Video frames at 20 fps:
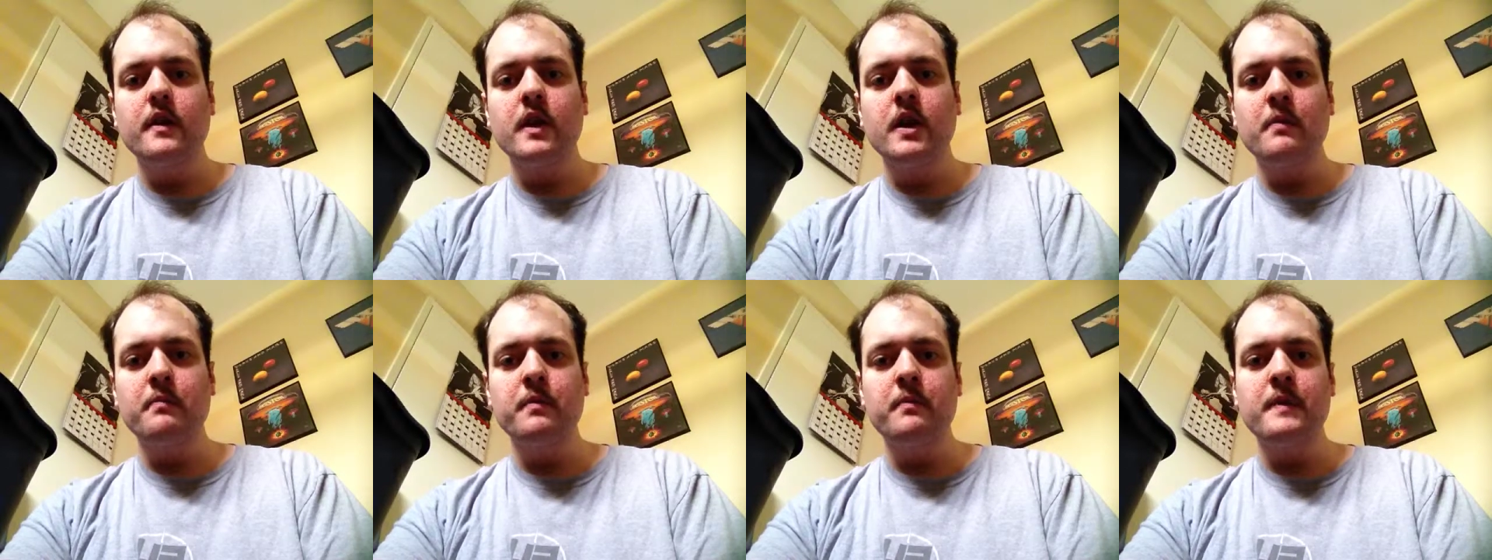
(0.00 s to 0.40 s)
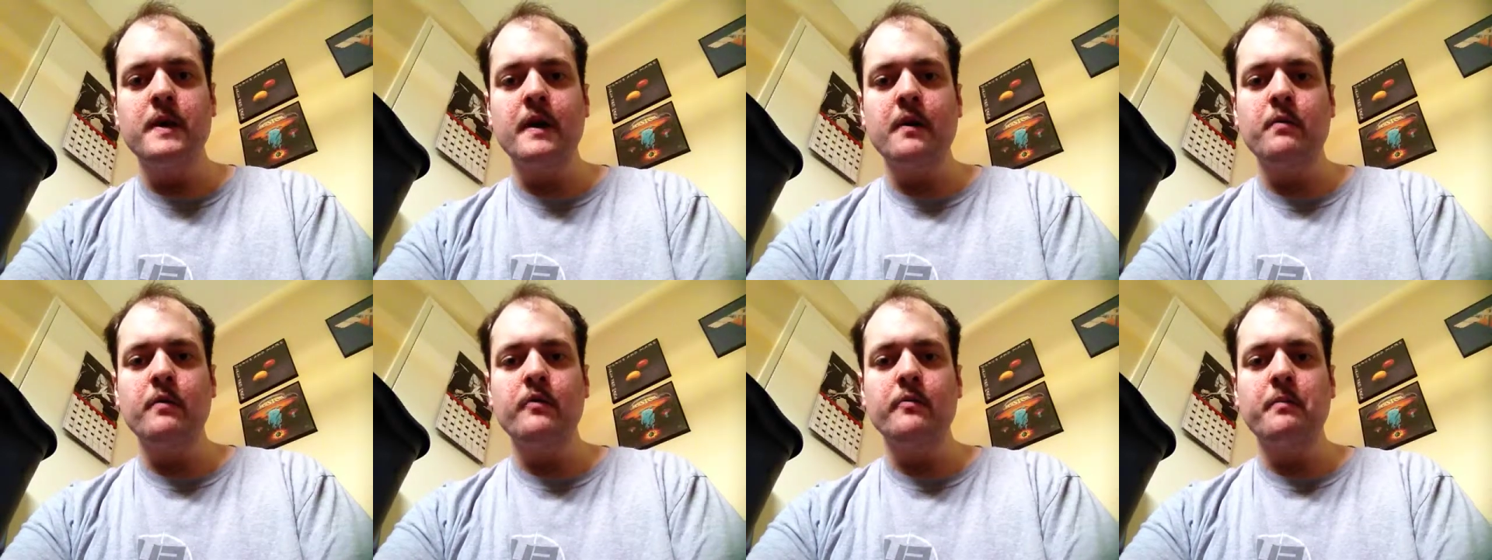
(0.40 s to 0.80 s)
I'll be
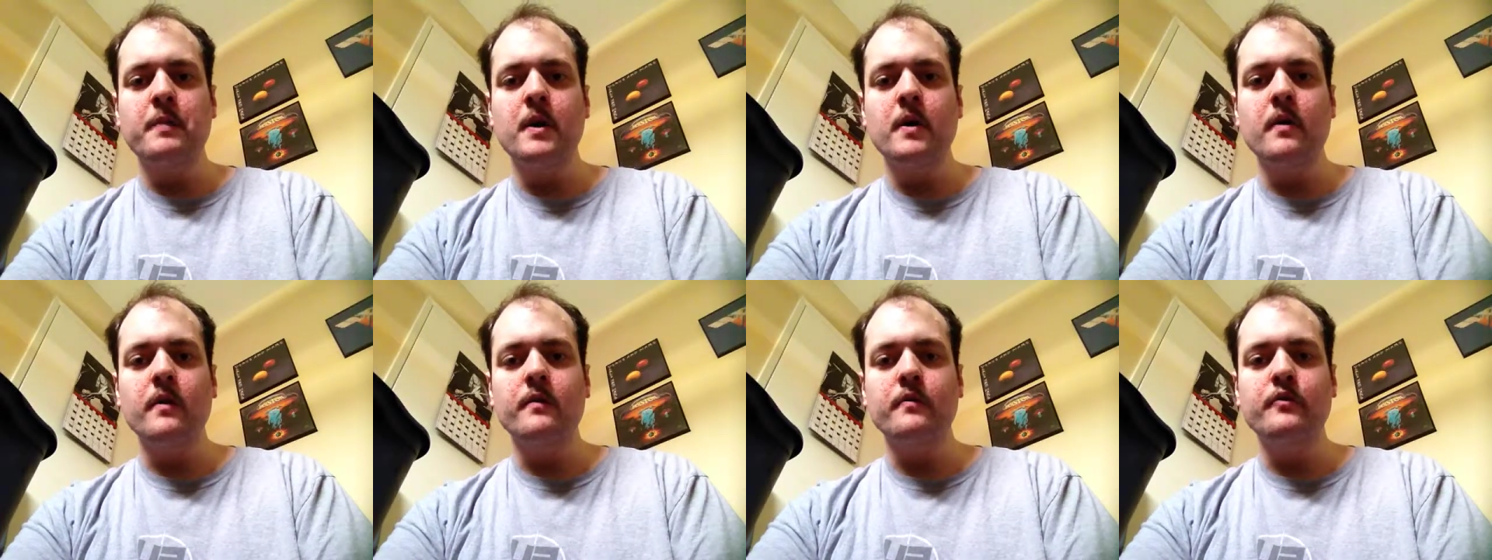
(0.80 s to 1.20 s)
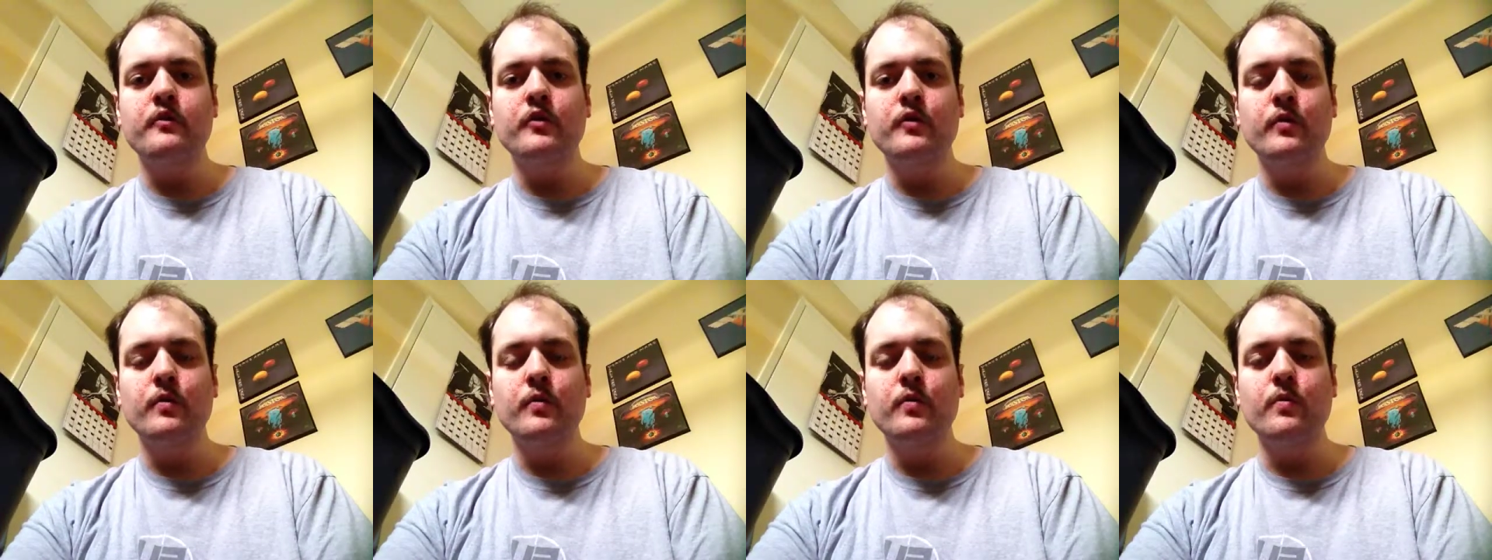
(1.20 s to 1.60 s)
back with part
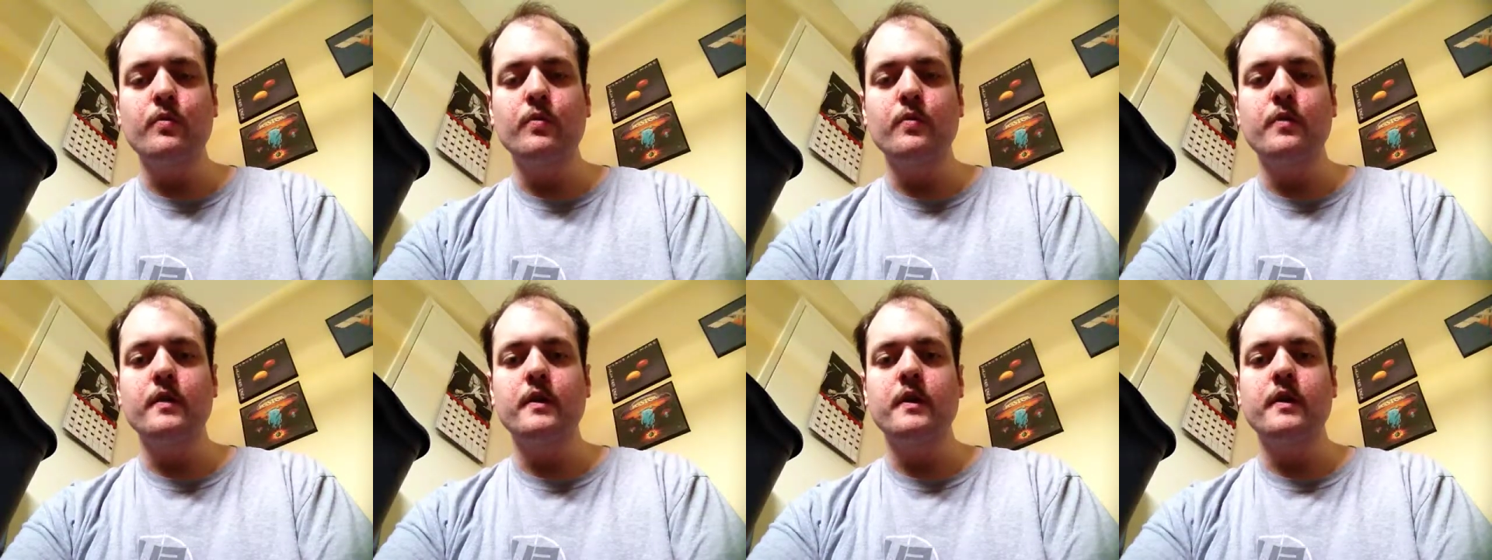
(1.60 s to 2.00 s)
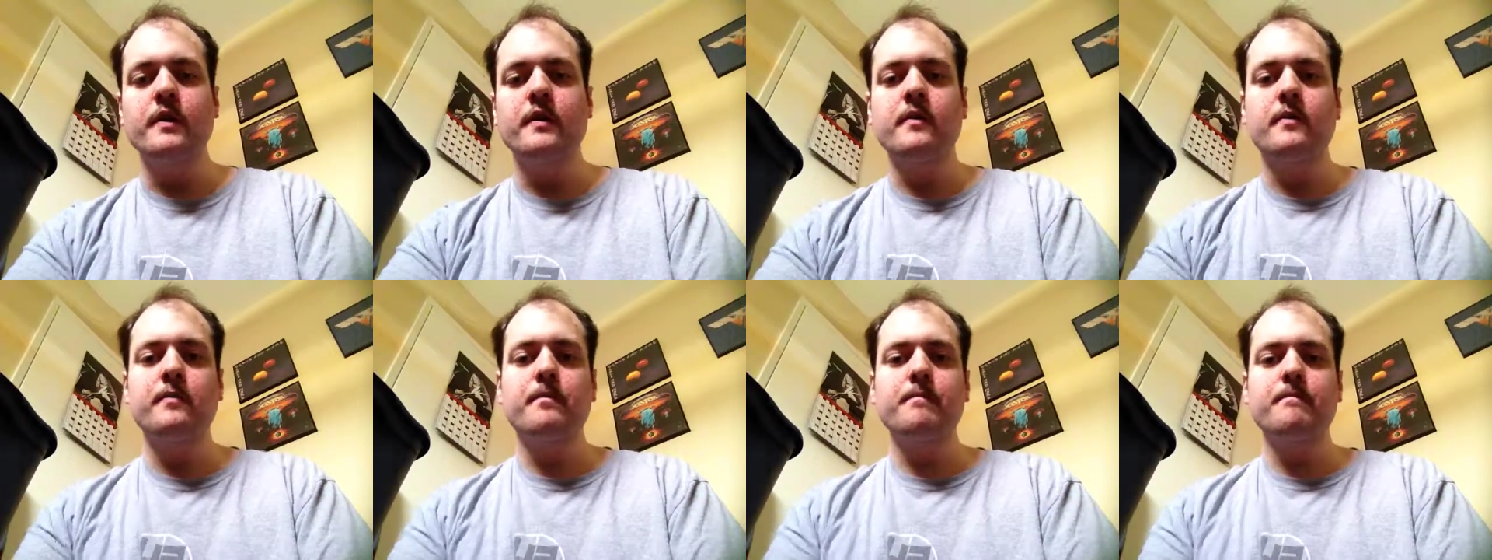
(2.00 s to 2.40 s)
two
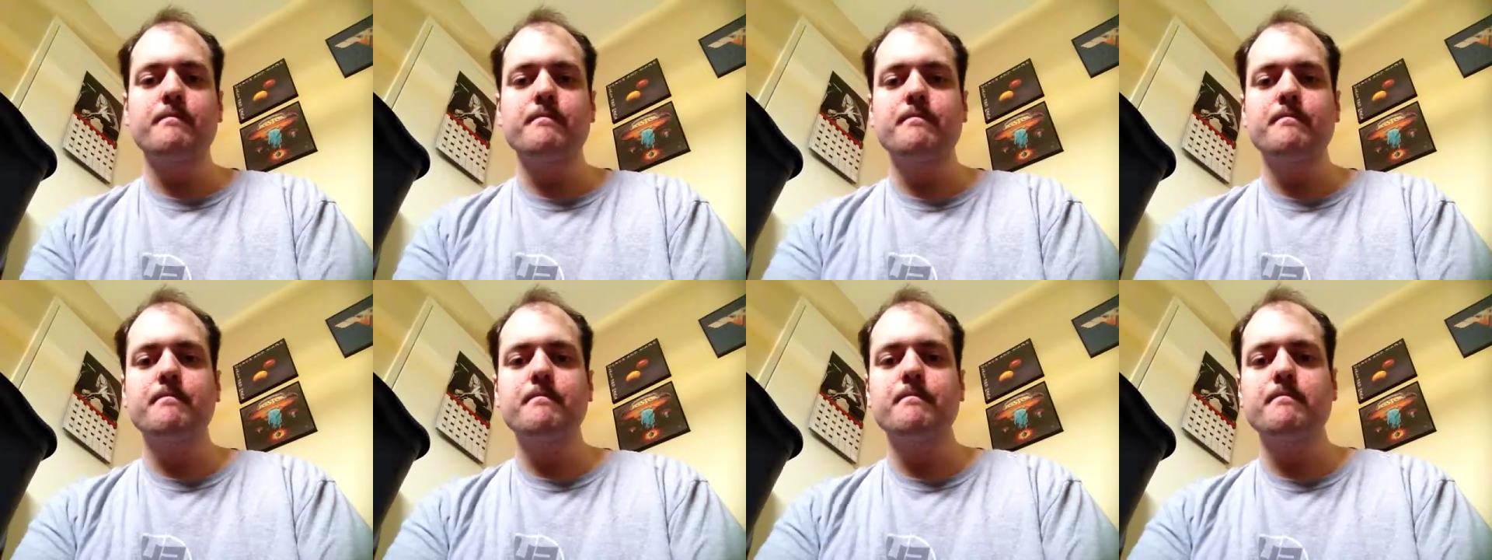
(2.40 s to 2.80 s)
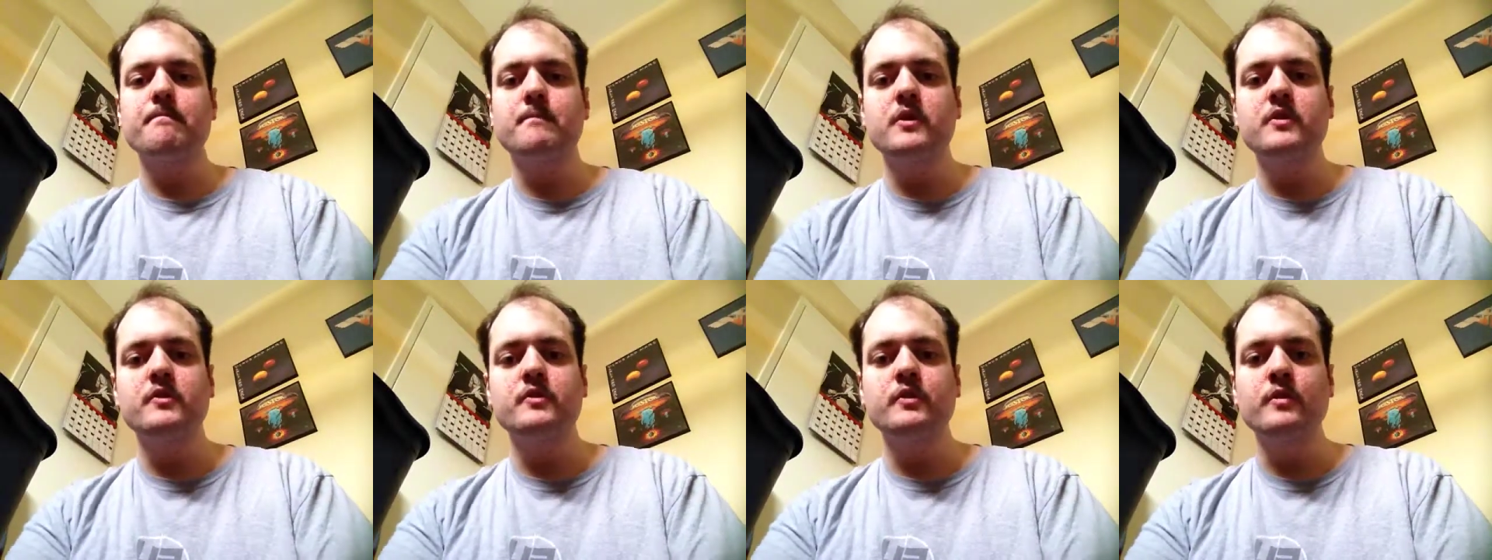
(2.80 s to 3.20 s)
um,
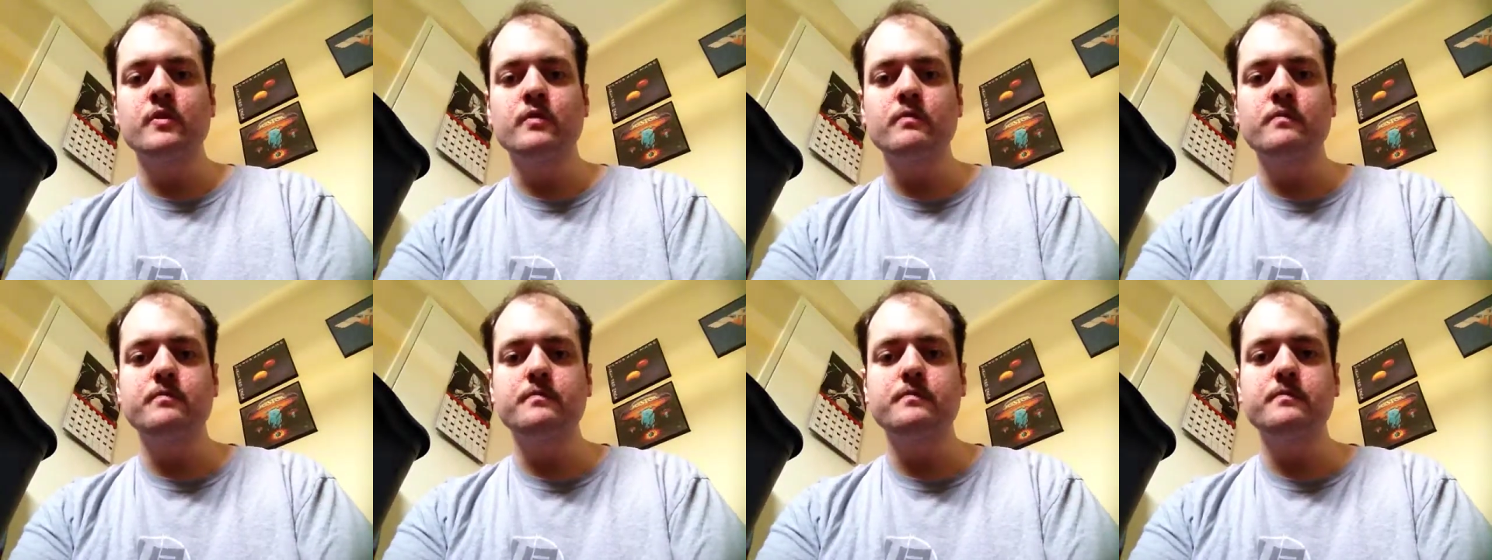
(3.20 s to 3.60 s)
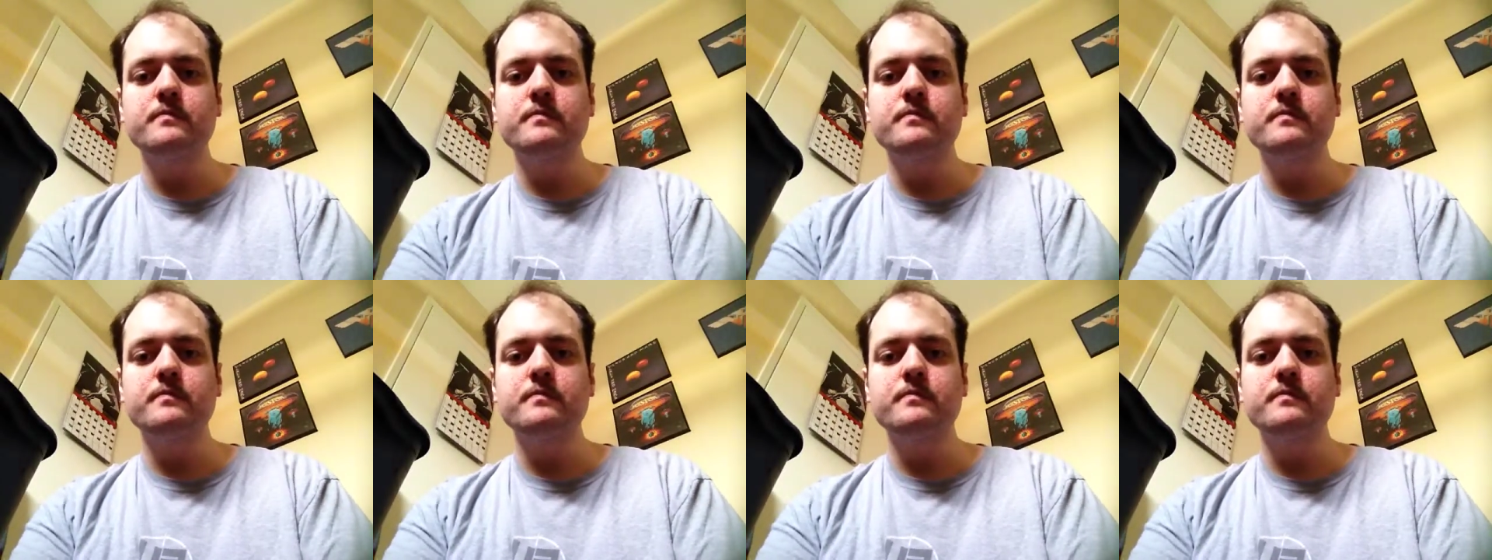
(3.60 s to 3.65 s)
soon.